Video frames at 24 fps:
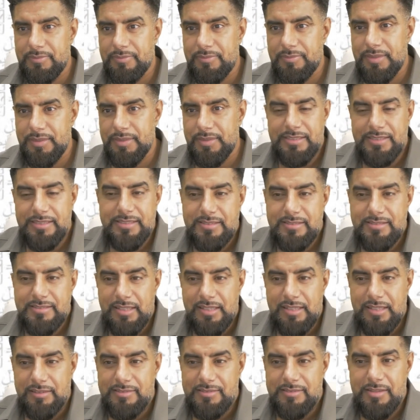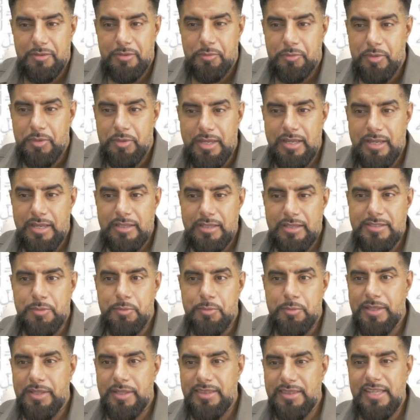This is it. So
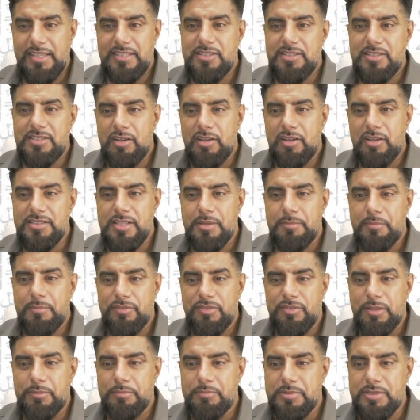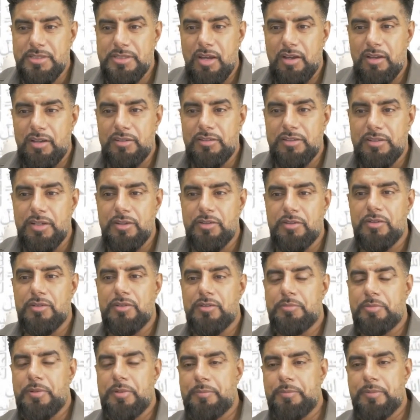when they start, some of them start, you know,
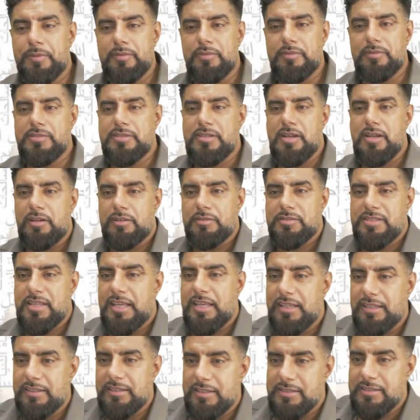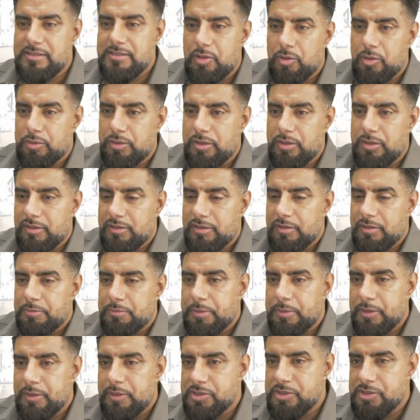people start saying this, oh, the
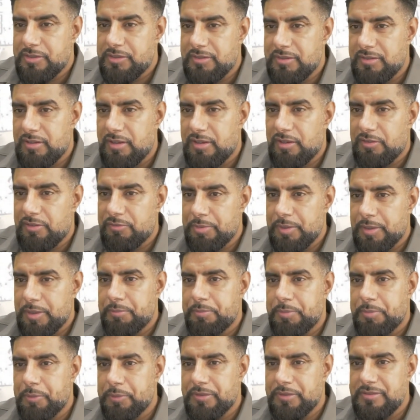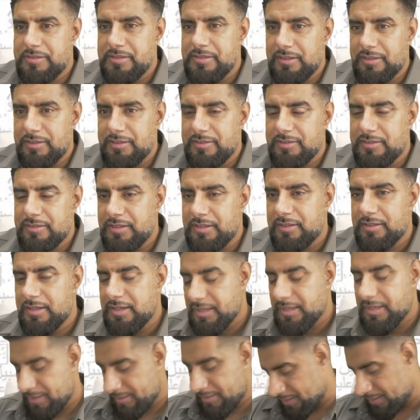Persians have been poisonous and
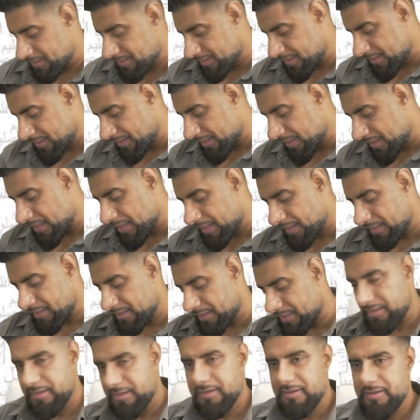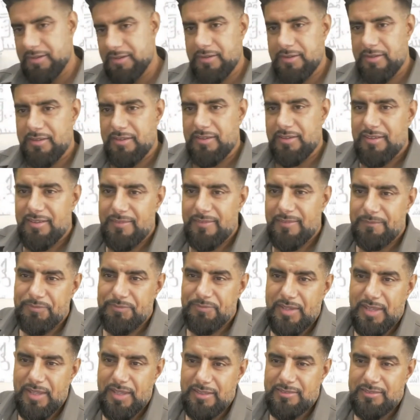this and that, and
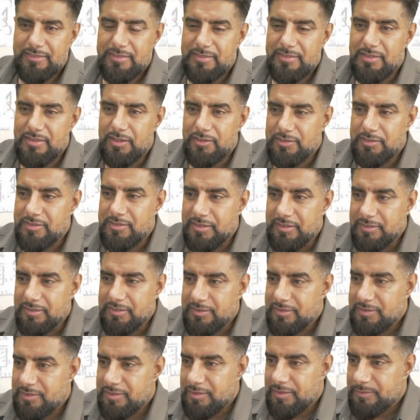it's nonsense.